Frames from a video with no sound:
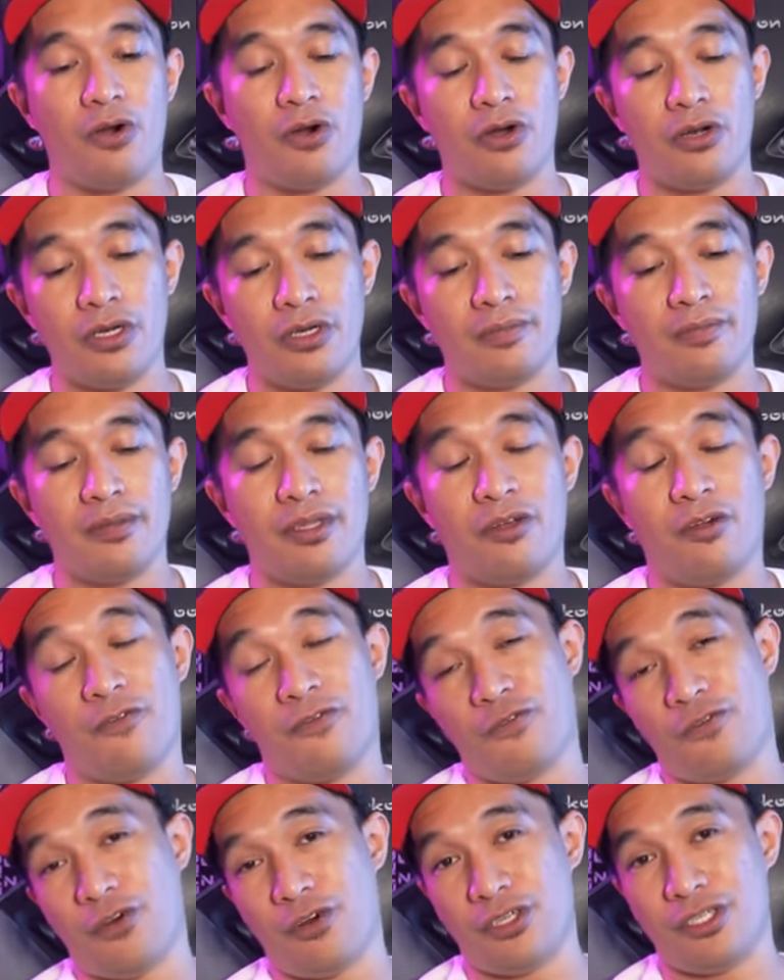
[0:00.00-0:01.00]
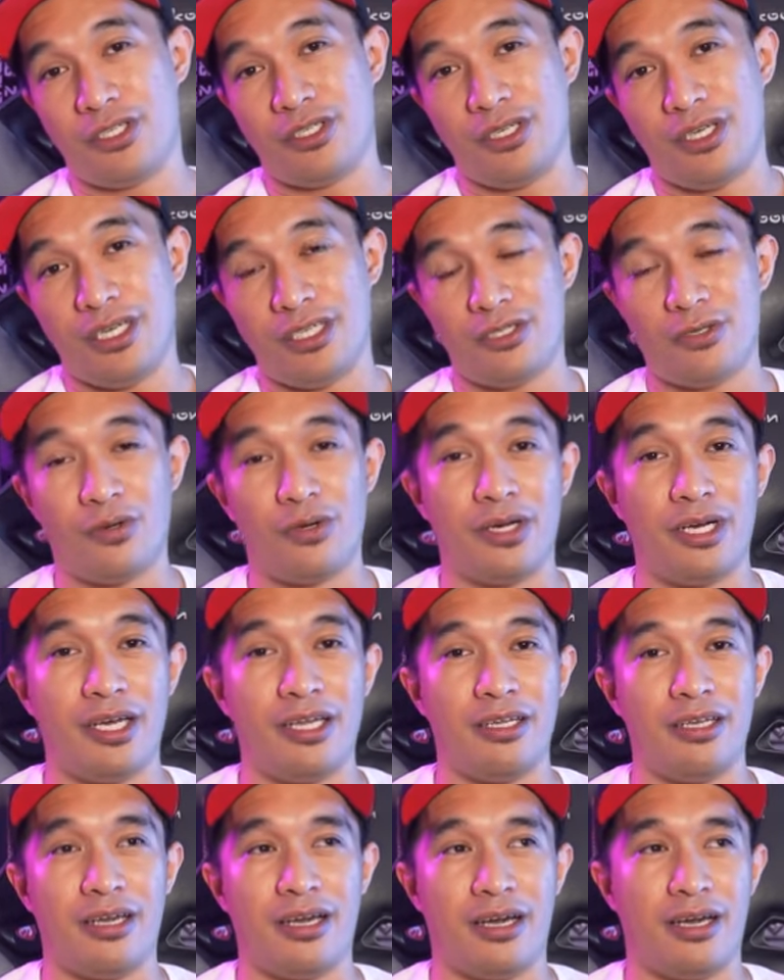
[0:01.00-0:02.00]
Or, of course, it's
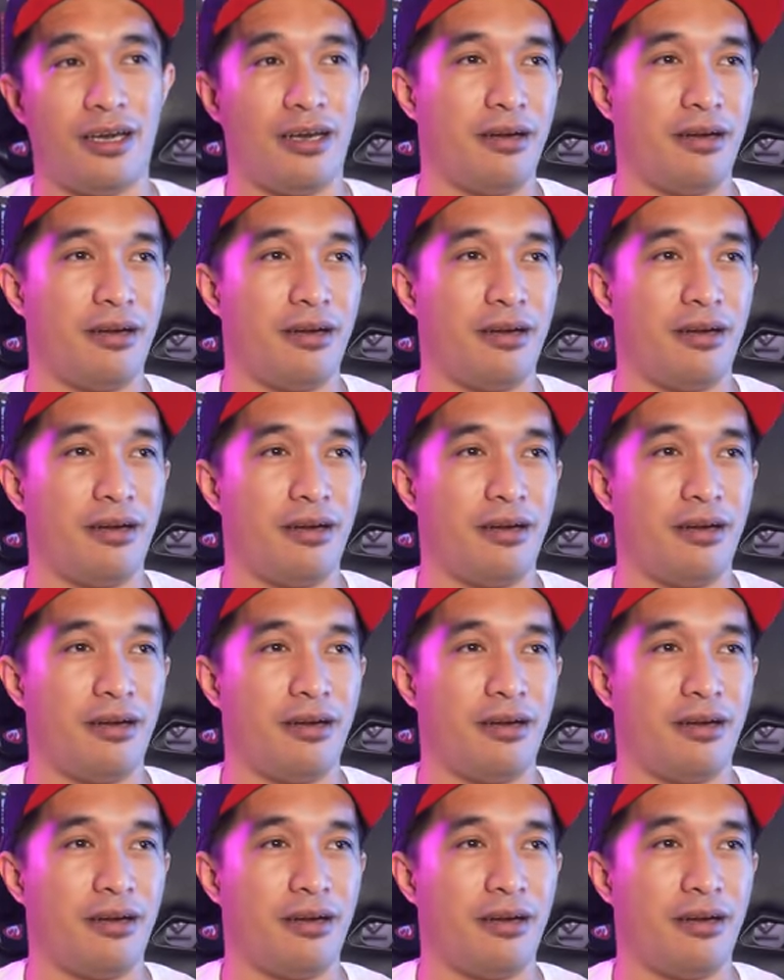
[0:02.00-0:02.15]
already